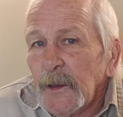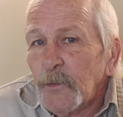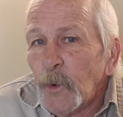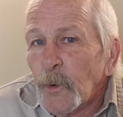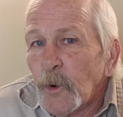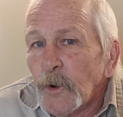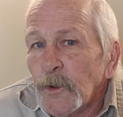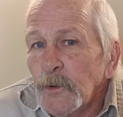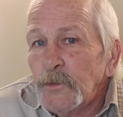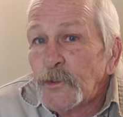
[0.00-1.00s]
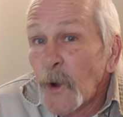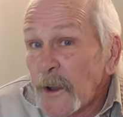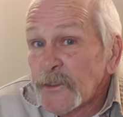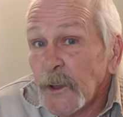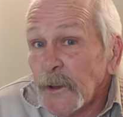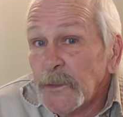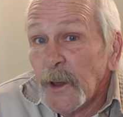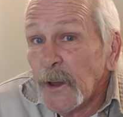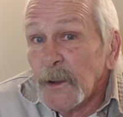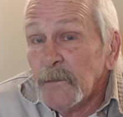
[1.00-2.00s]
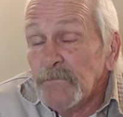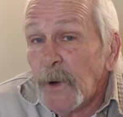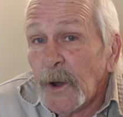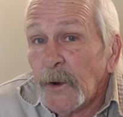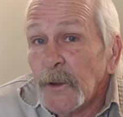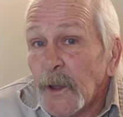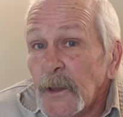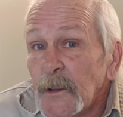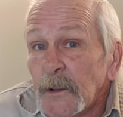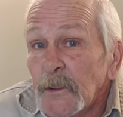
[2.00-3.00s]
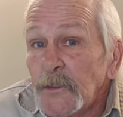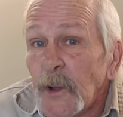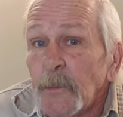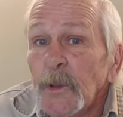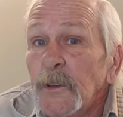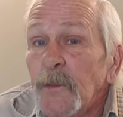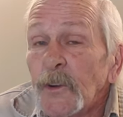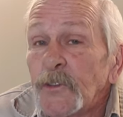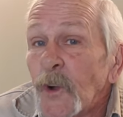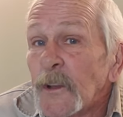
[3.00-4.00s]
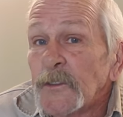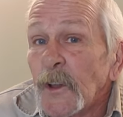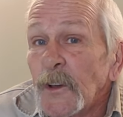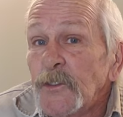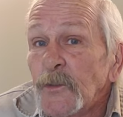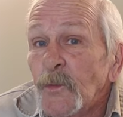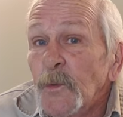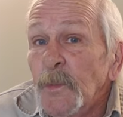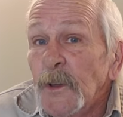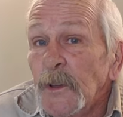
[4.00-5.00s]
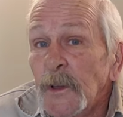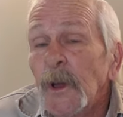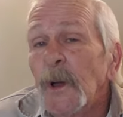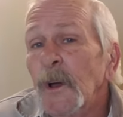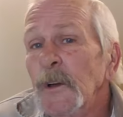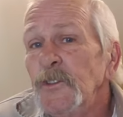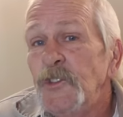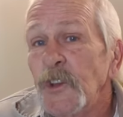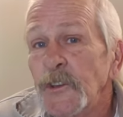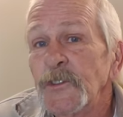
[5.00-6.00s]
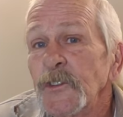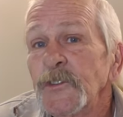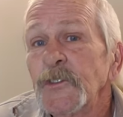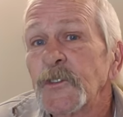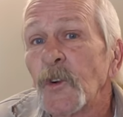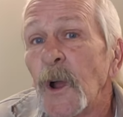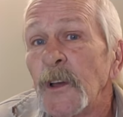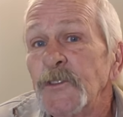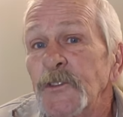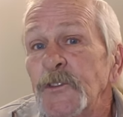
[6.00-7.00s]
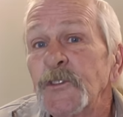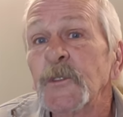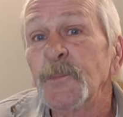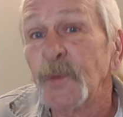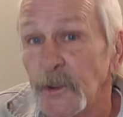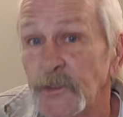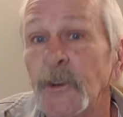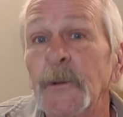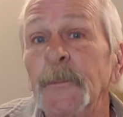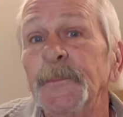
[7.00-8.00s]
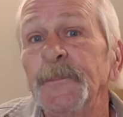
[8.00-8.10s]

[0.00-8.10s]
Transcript: If we were to translate that in modern day English, I believe our translation would be Jesus Christ's prisoner.